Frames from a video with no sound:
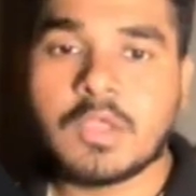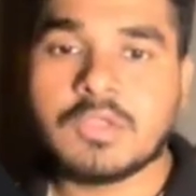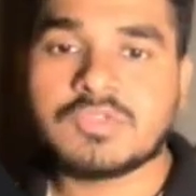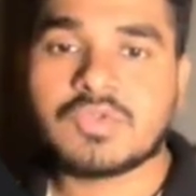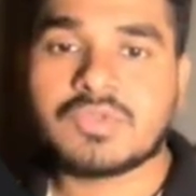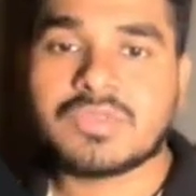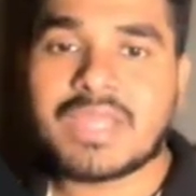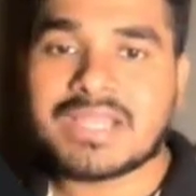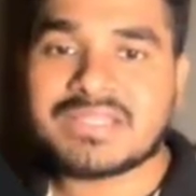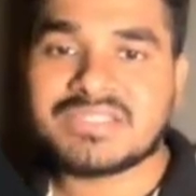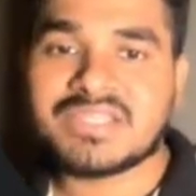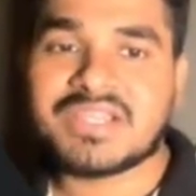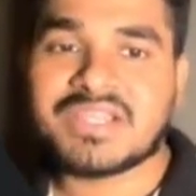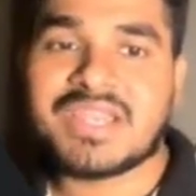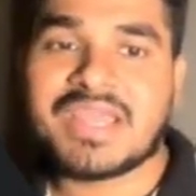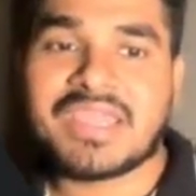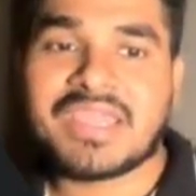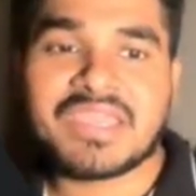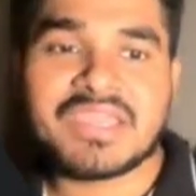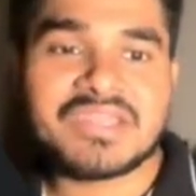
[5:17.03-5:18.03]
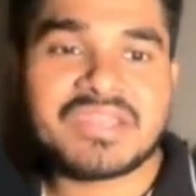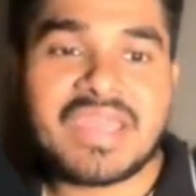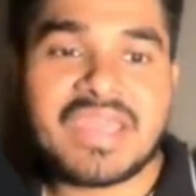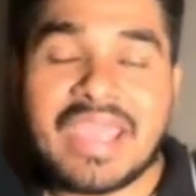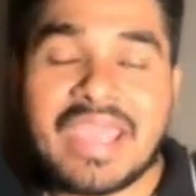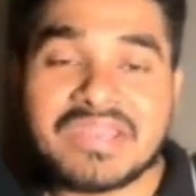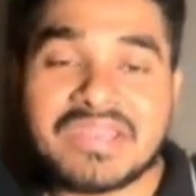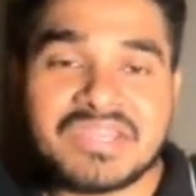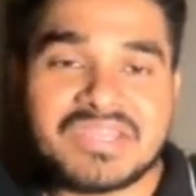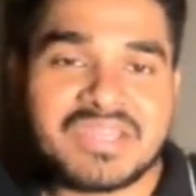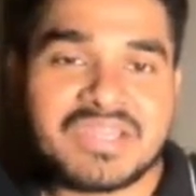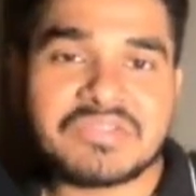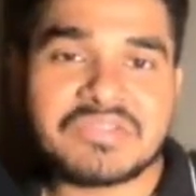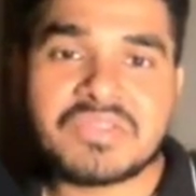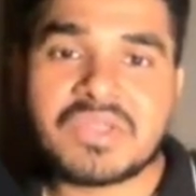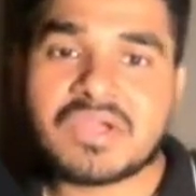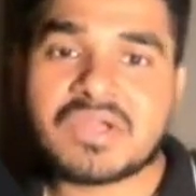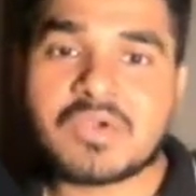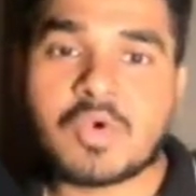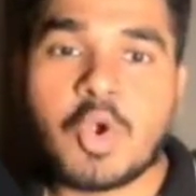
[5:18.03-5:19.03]
So that's it, like it edited
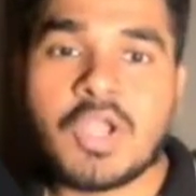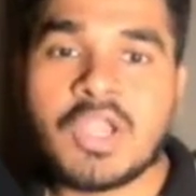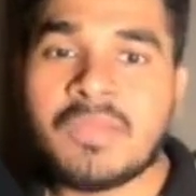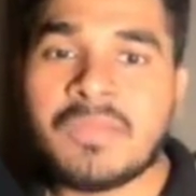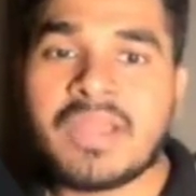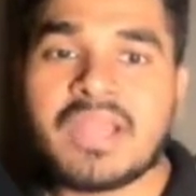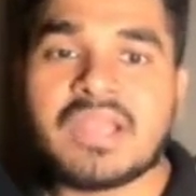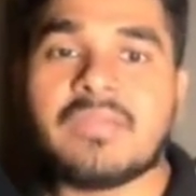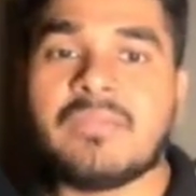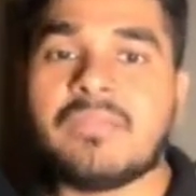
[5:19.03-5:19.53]
the cold email